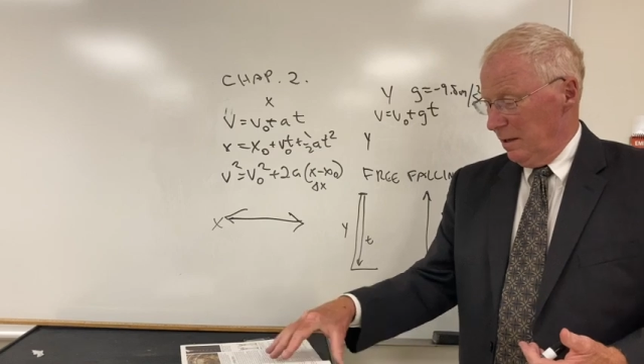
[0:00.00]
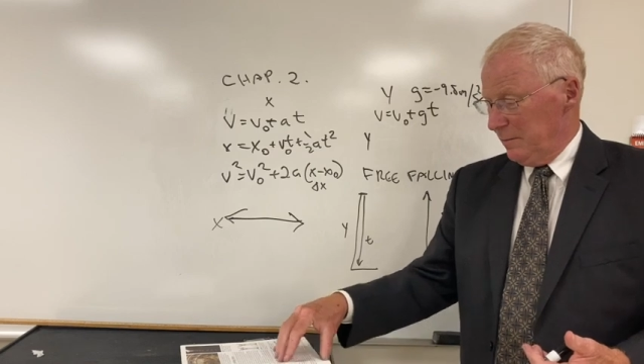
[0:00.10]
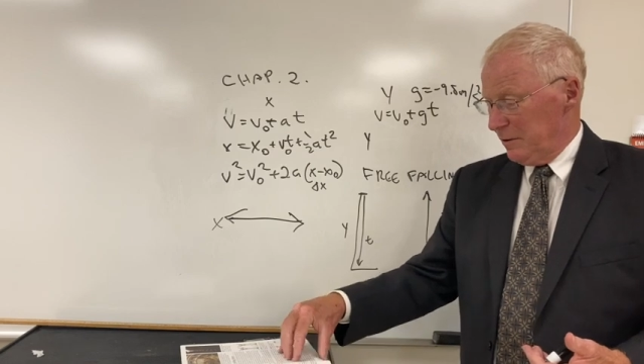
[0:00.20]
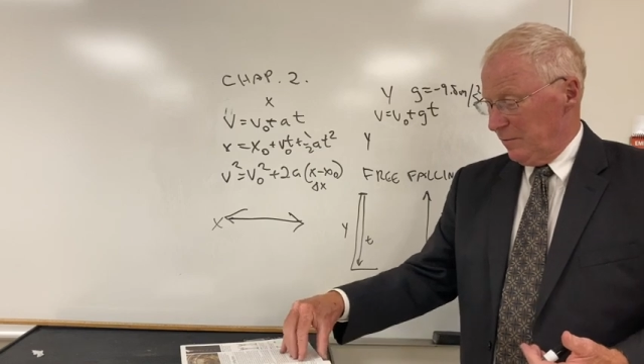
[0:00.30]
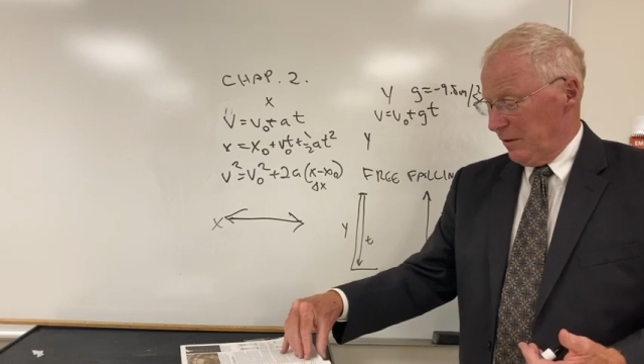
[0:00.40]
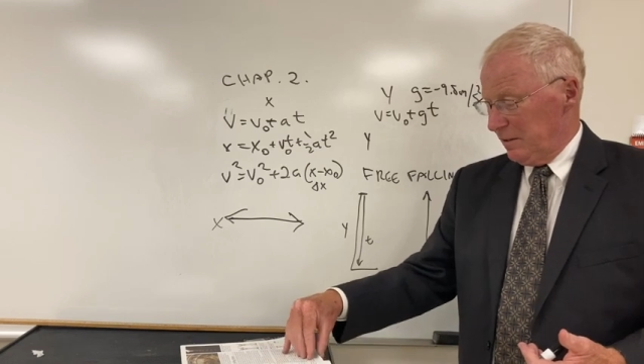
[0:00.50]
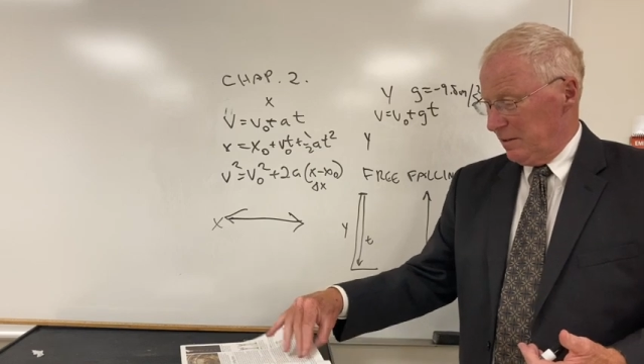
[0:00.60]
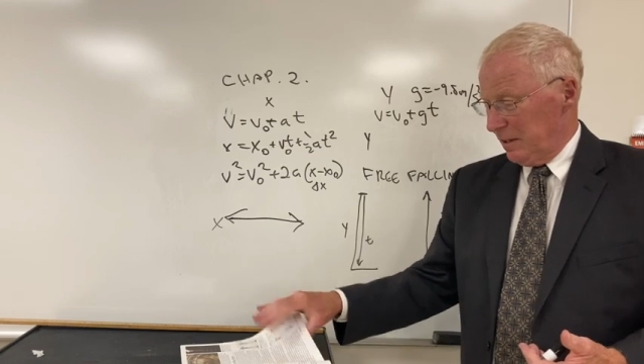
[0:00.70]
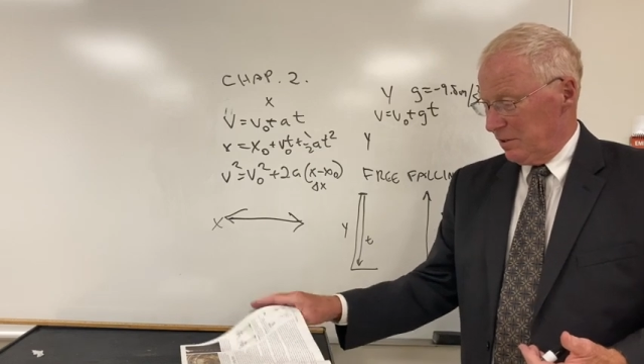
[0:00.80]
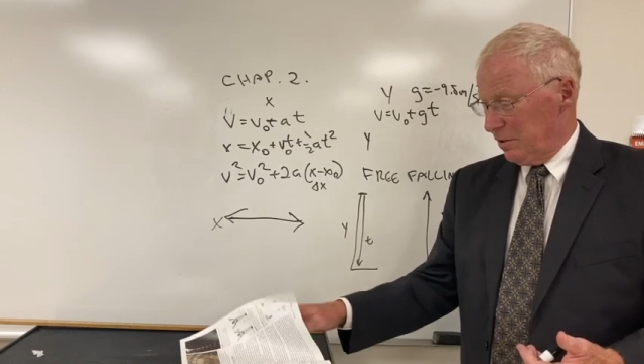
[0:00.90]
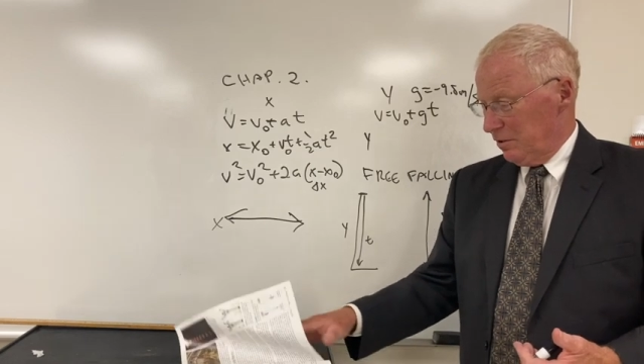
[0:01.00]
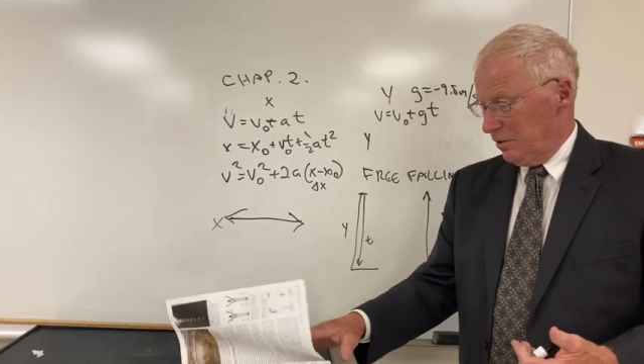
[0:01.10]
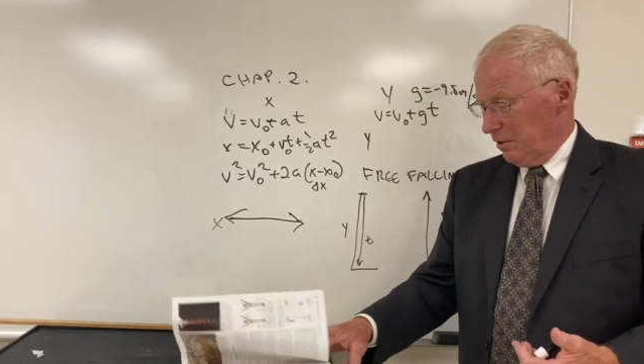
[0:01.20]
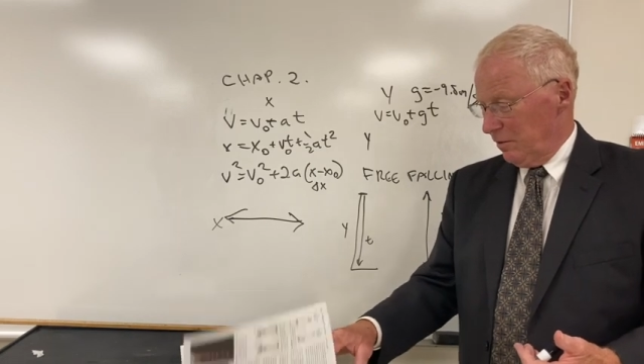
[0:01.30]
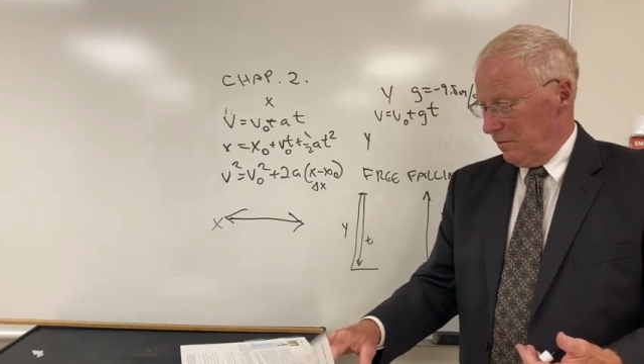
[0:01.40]
as far as that's
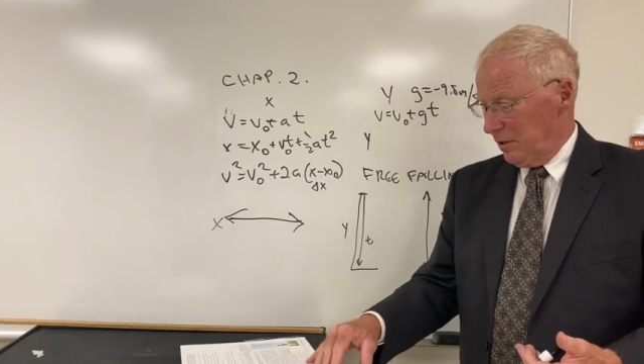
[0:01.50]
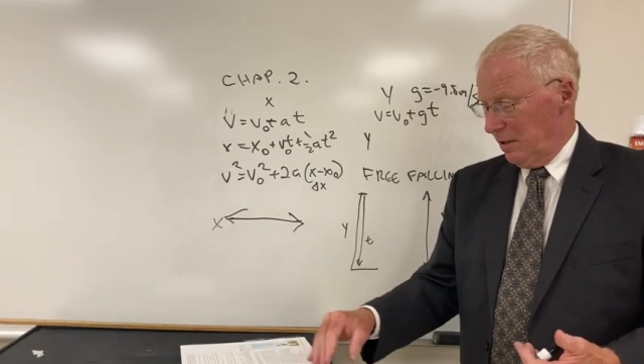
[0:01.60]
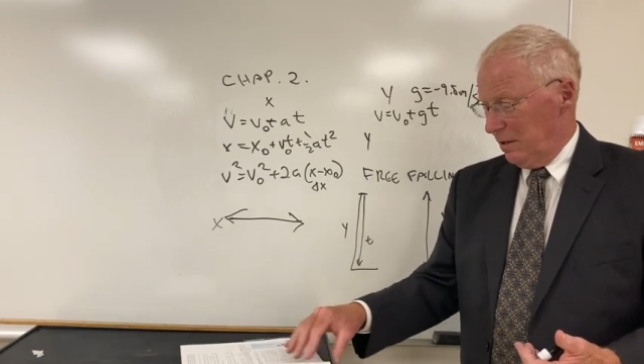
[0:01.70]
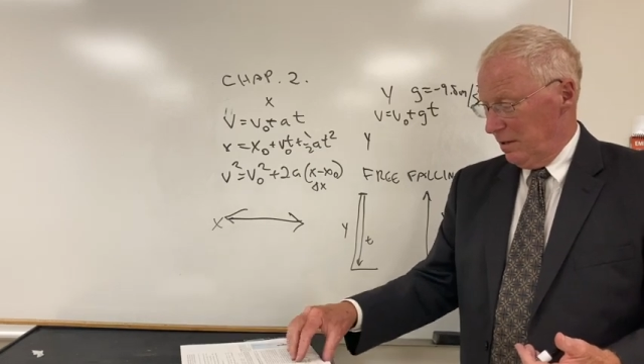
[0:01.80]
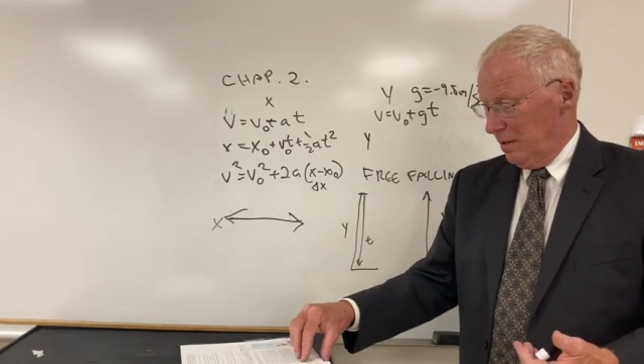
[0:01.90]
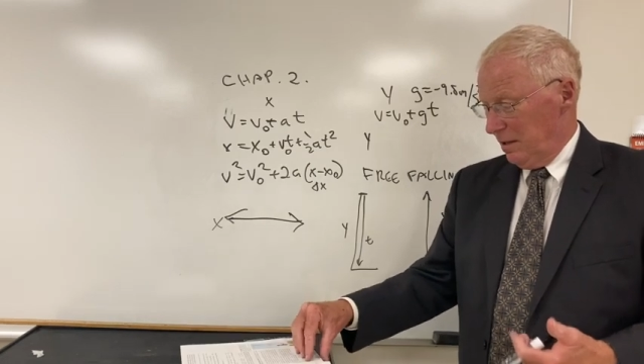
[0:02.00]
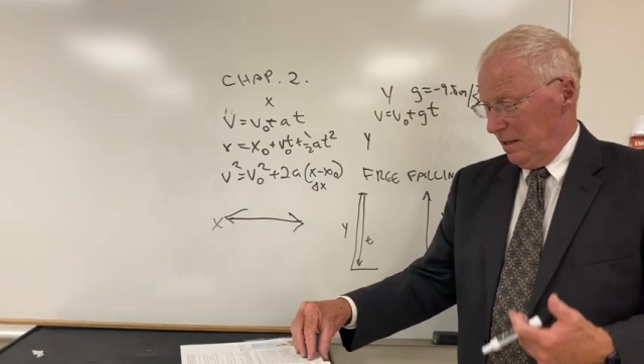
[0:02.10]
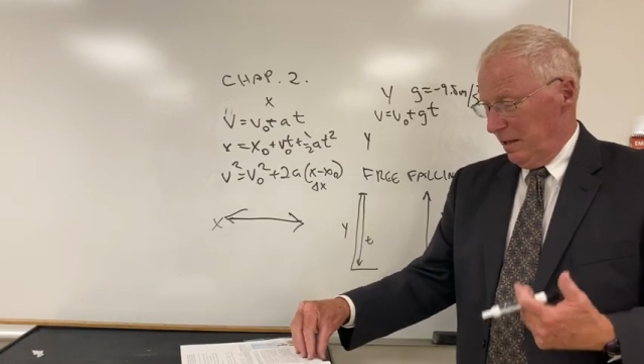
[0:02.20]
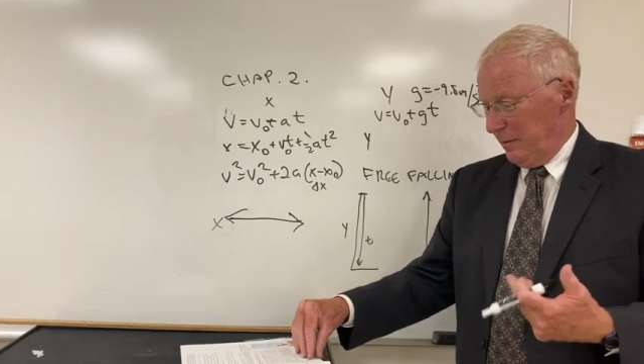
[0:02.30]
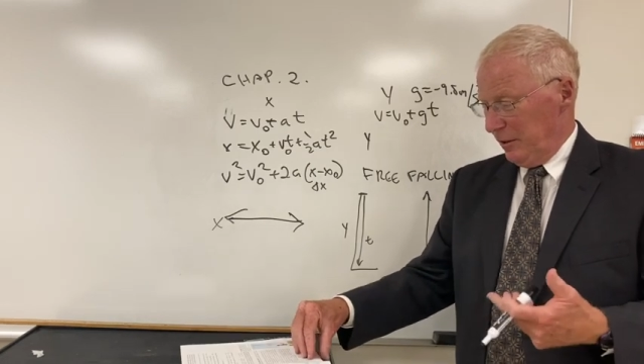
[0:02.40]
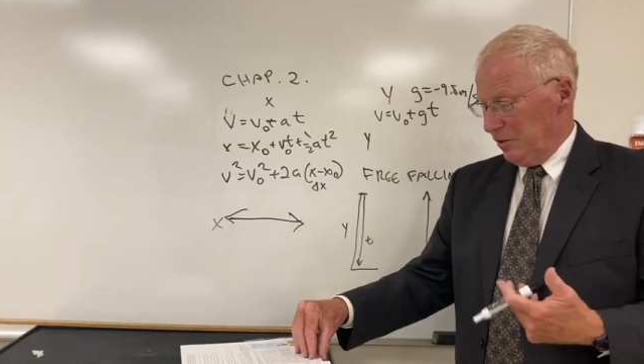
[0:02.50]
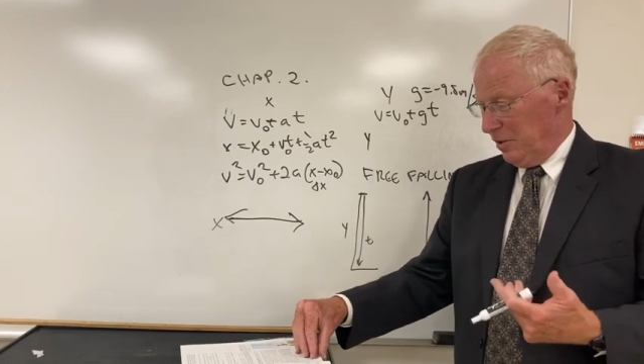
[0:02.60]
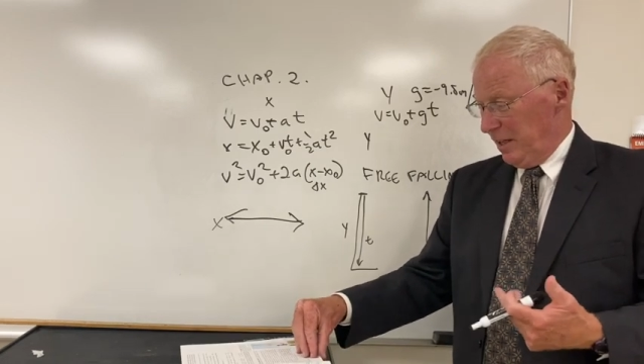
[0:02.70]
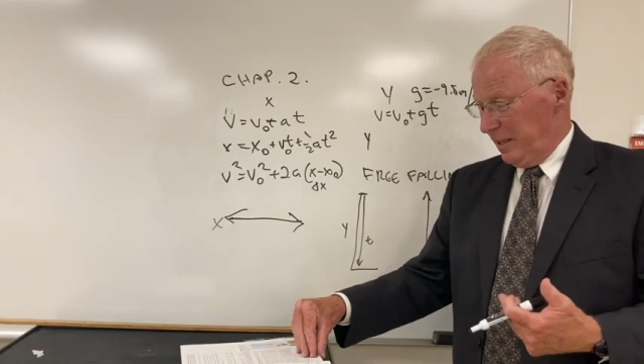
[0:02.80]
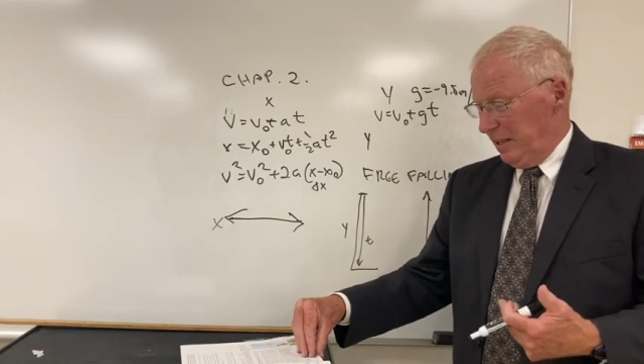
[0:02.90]
concerned. I mean, there's a
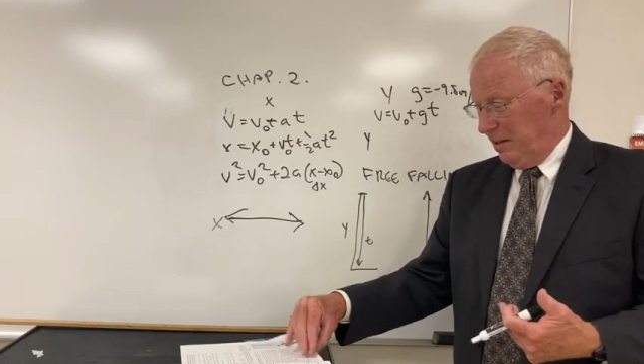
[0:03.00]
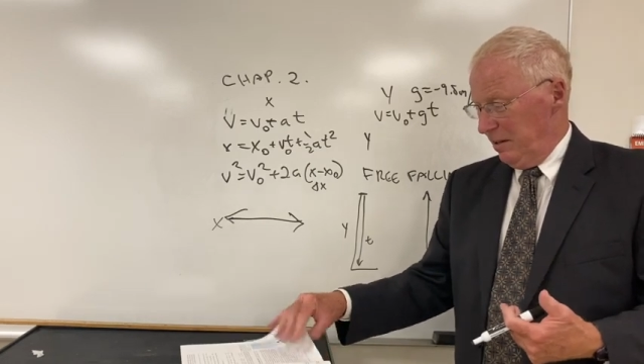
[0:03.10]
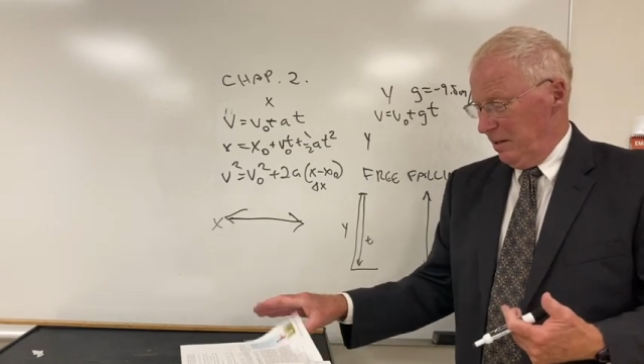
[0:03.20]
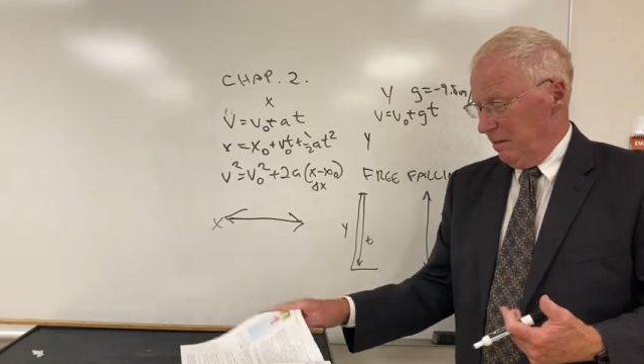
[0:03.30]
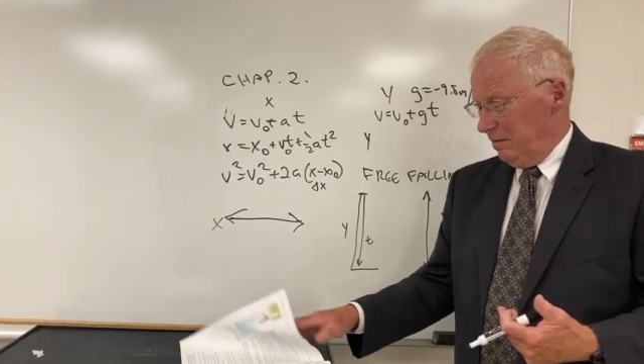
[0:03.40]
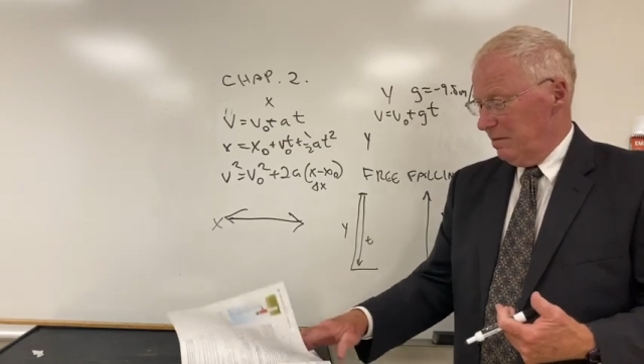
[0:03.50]
lot in there.